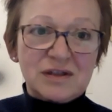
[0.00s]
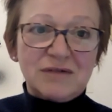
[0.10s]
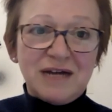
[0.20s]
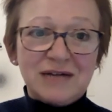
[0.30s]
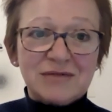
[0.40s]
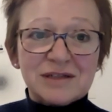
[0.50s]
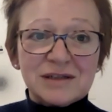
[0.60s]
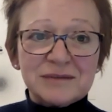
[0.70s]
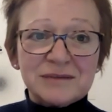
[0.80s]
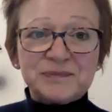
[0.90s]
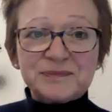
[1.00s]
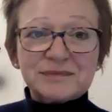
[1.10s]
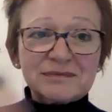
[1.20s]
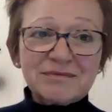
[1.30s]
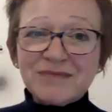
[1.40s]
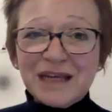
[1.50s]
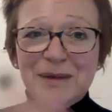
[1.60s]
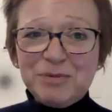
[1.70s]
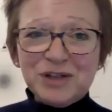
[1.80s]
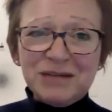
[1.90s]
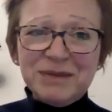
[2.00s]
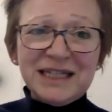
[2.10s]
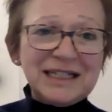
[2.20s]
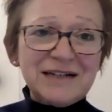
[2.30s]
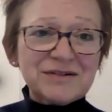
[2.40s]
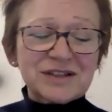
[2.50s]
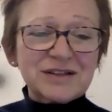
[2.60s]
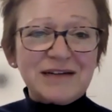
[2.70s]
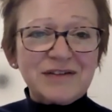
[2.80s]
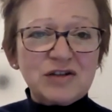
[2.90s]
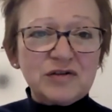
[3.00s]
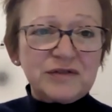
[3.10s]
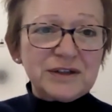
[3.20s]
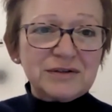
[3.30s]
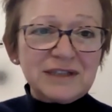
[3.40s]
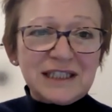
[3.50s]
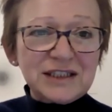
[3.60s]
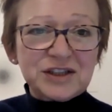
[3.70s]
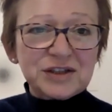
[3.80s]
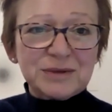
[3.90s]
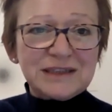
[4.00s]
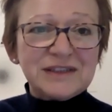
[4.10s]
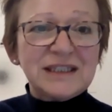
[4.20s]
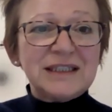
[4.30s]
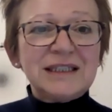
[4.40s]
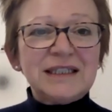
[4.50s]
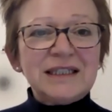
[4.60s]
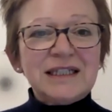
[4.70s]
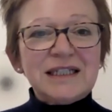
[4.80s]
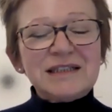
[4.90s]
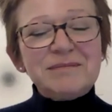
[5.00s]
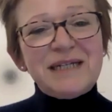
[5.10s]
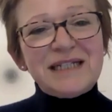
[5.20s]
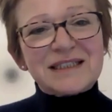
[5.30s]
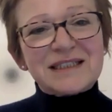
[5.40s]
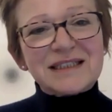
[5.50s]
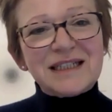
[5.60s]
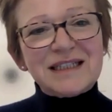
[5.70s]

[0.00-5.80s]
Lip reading: around and people coming in and out to have a coffee or a lunch or whatever, that makes, I don't